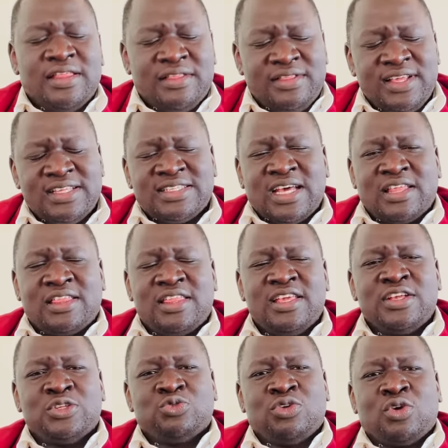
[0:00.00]
These are
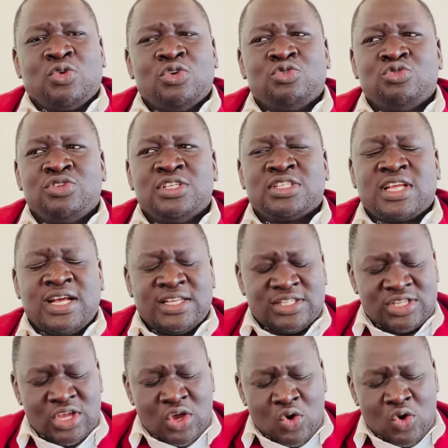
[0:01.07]
things we are going to discuss.